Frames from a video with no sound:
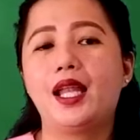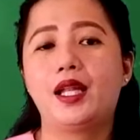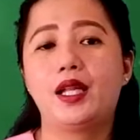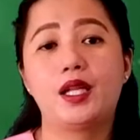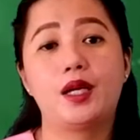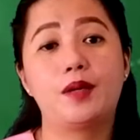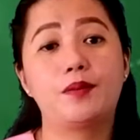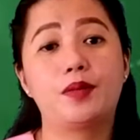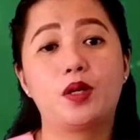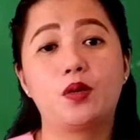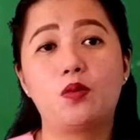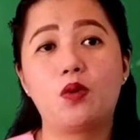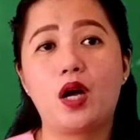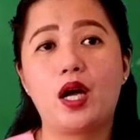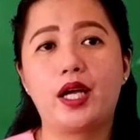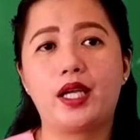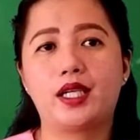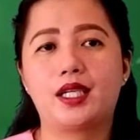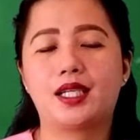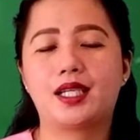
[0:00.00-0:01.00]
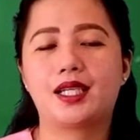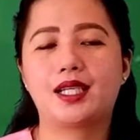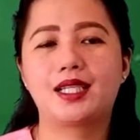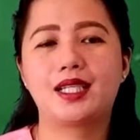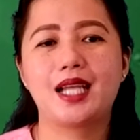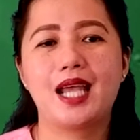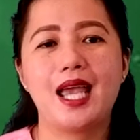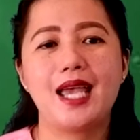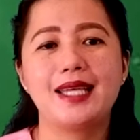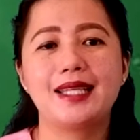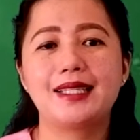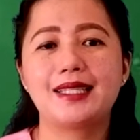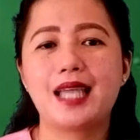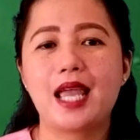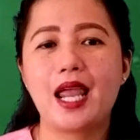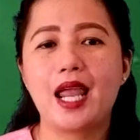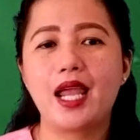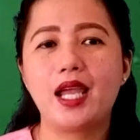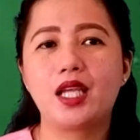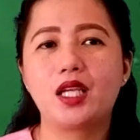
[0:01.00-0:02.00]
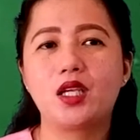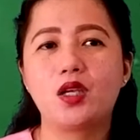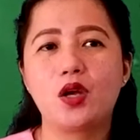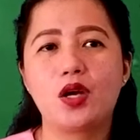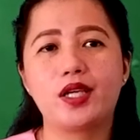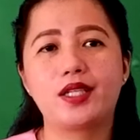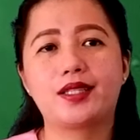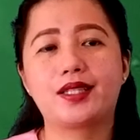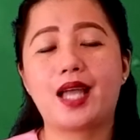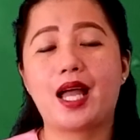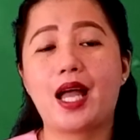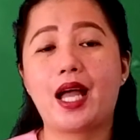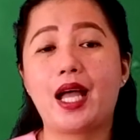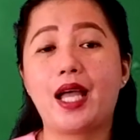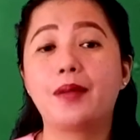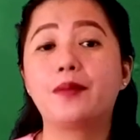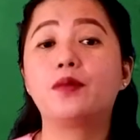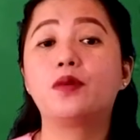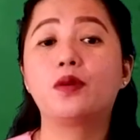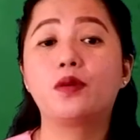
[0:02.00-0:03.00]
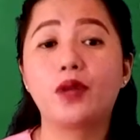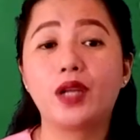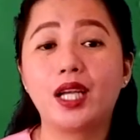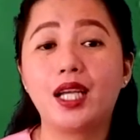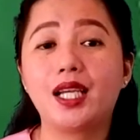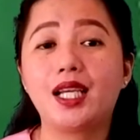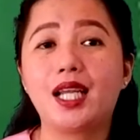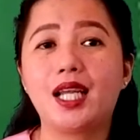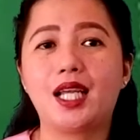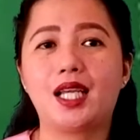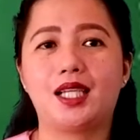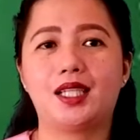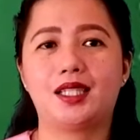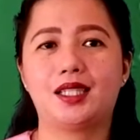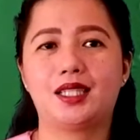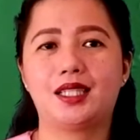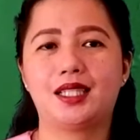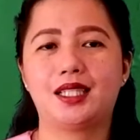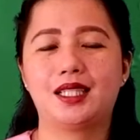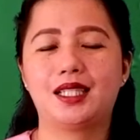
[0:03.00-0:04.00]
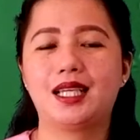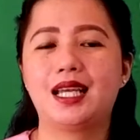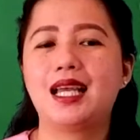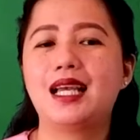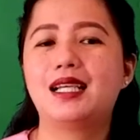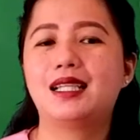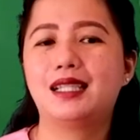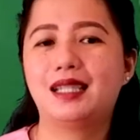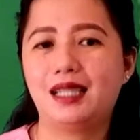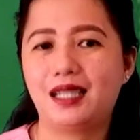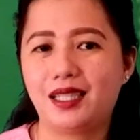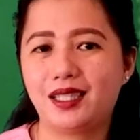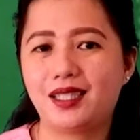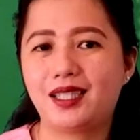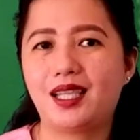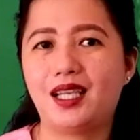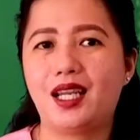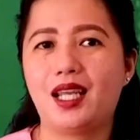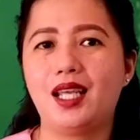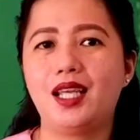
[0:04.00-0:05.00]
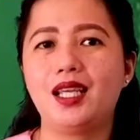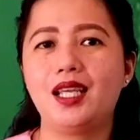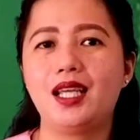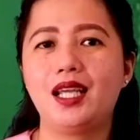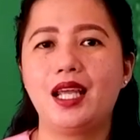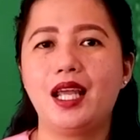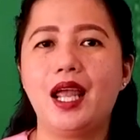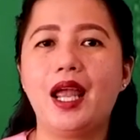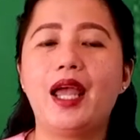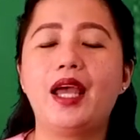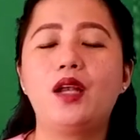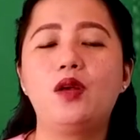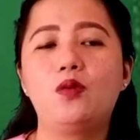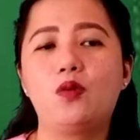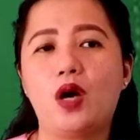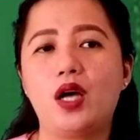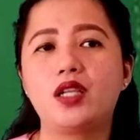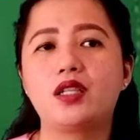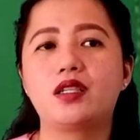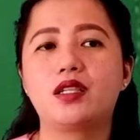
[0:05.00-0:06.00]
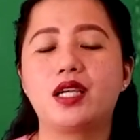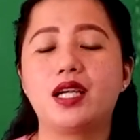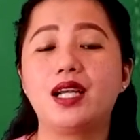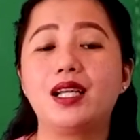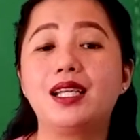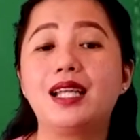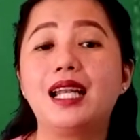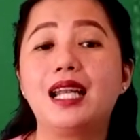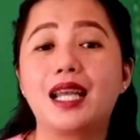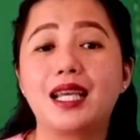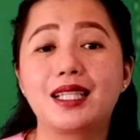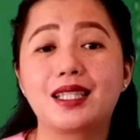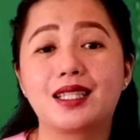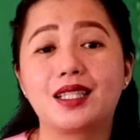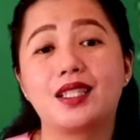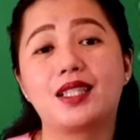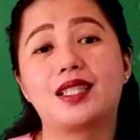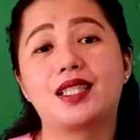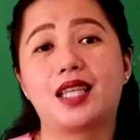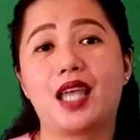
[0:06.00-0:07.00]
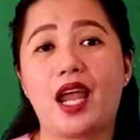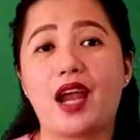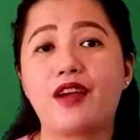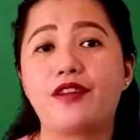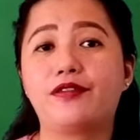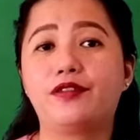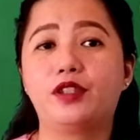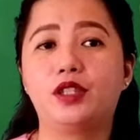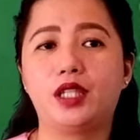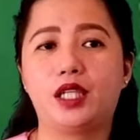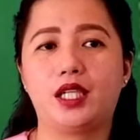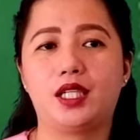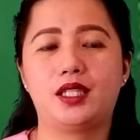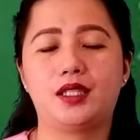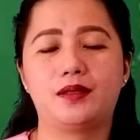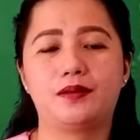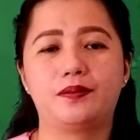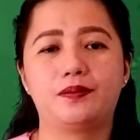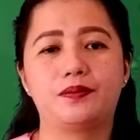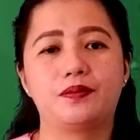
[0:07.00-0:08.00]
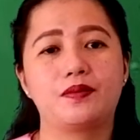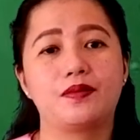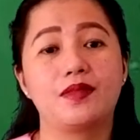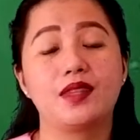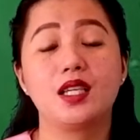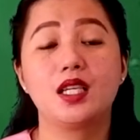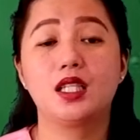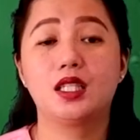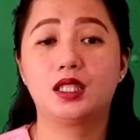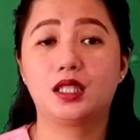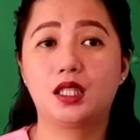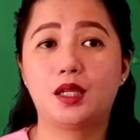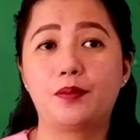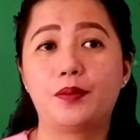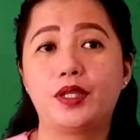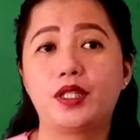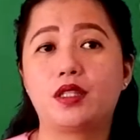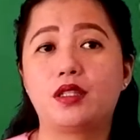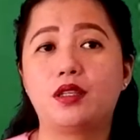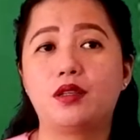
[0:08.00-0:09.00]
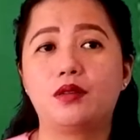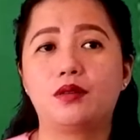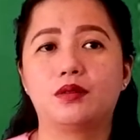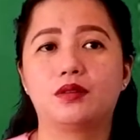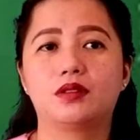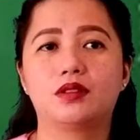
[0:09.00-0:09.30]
Number 1. Take your time reading, listening, and watching the lessons carefully. Number 2.